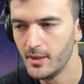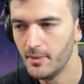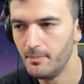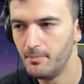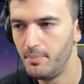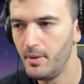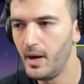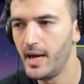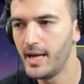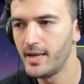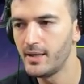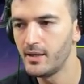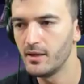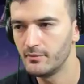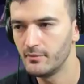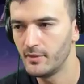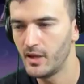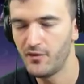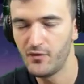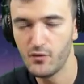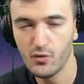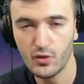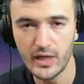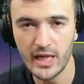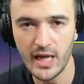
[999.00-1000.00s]
But
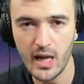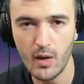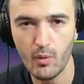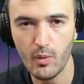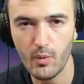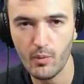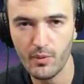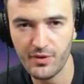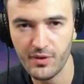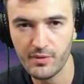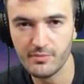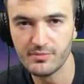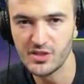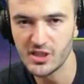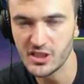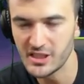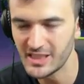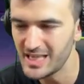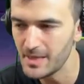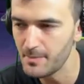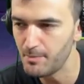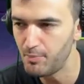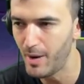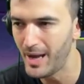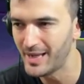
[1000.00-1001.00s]
if you cannot win with them, just
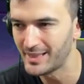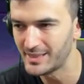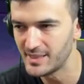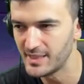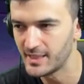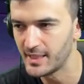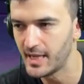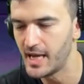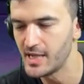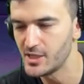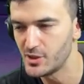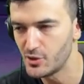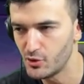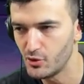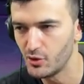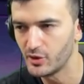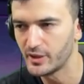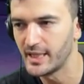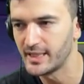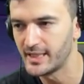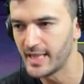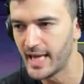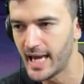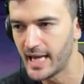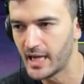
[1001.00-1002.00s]
keep practicing, guys. You'll
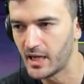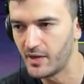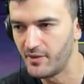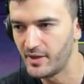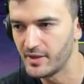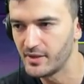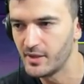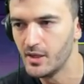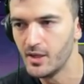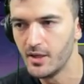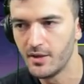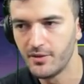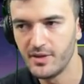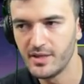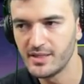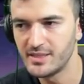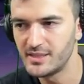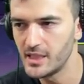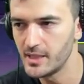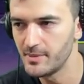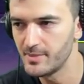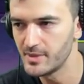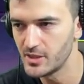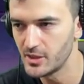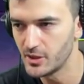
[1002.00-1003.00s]
get the hang of it. This
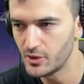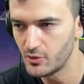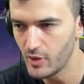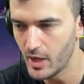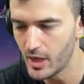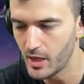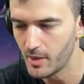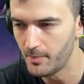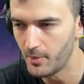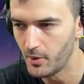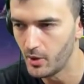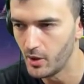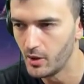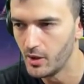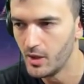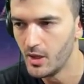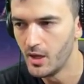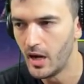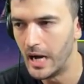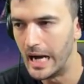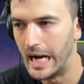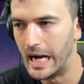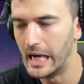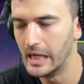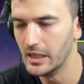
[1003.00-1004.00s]
team is incredible.
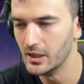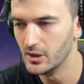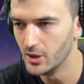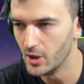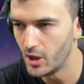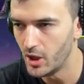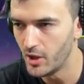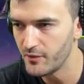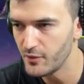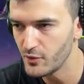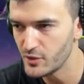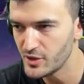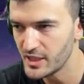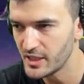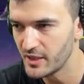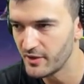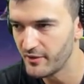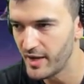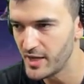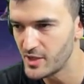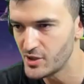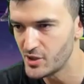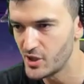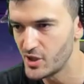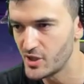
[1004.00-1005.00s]
I love using
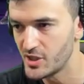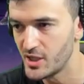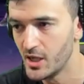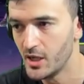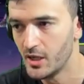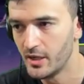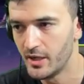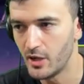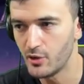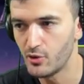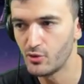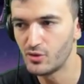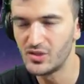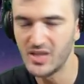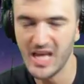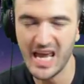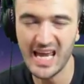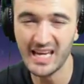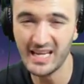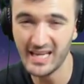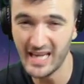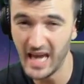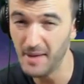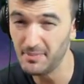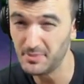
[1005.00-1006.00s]
Avengers. Now, you
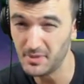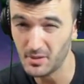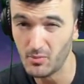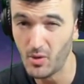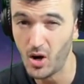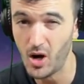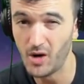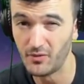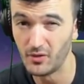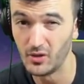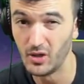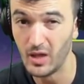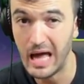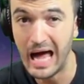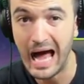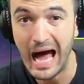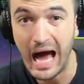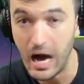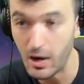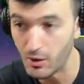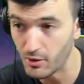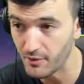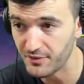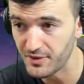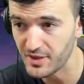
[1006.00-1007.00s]
take Captain Marvel
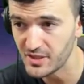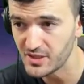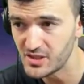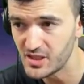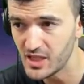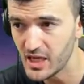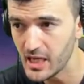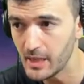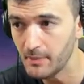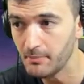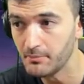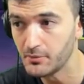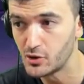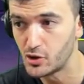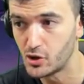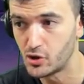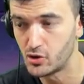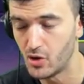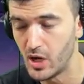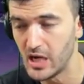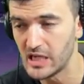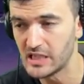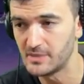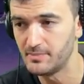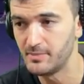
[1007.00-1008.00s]
out of this team,
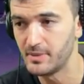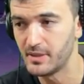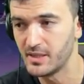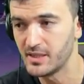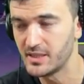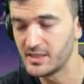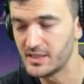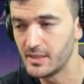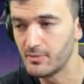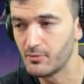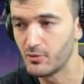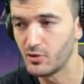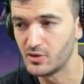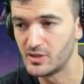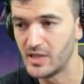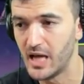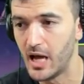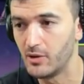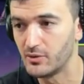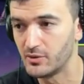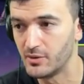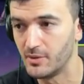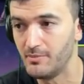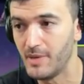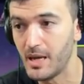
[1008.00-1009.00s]
trust me, this team goes
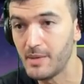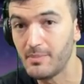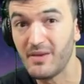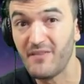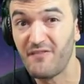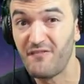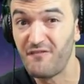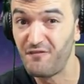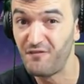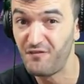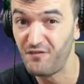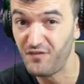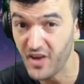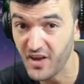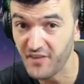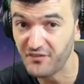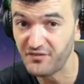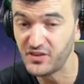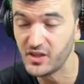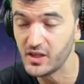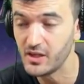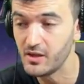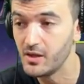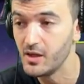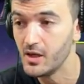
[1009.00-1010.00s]
down to maybe
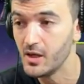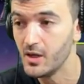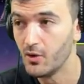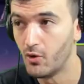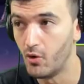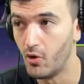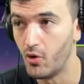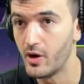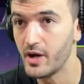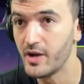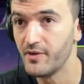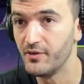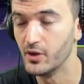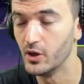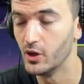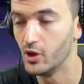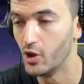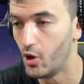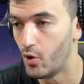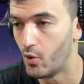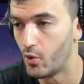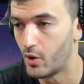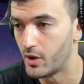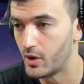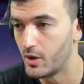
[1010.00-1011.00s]
50 or even
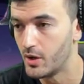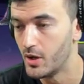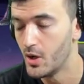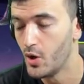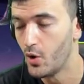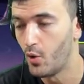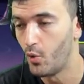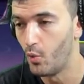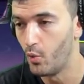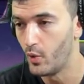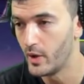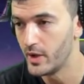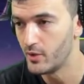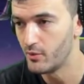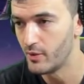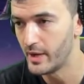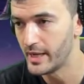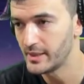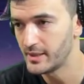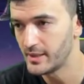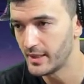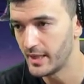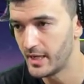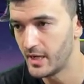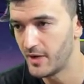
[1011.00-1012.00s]
lower win
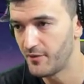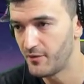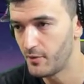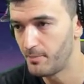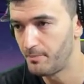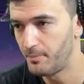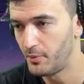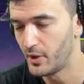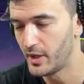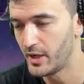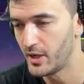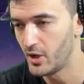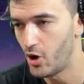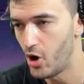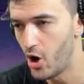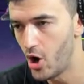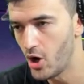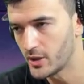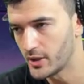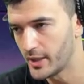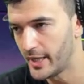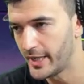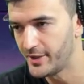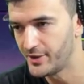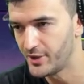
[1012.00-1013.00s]
rate. And if you put in
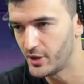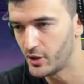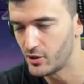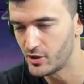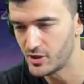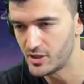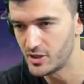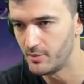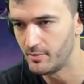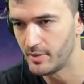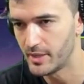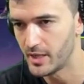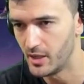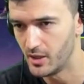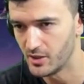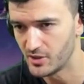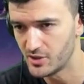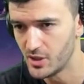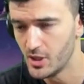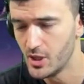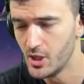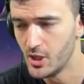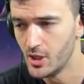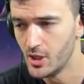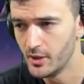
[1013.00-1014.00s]
Hawkeye in there or somebody else,
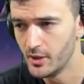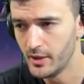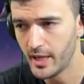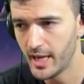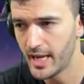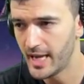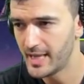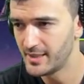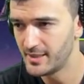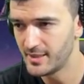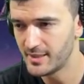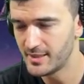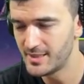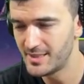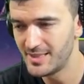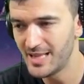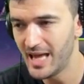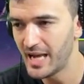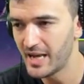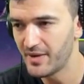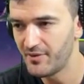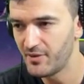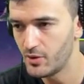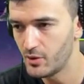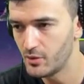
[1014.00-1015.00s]
it's
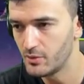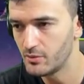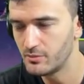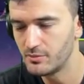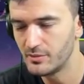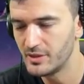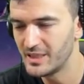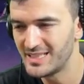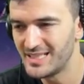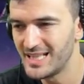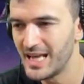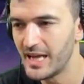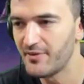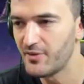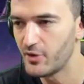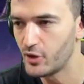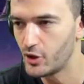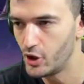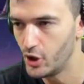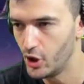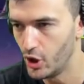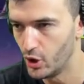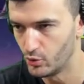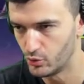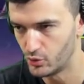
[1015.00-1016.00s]
not even
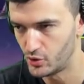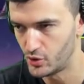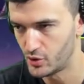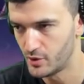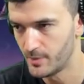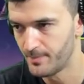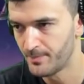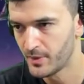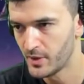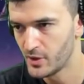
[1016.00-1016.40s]
close.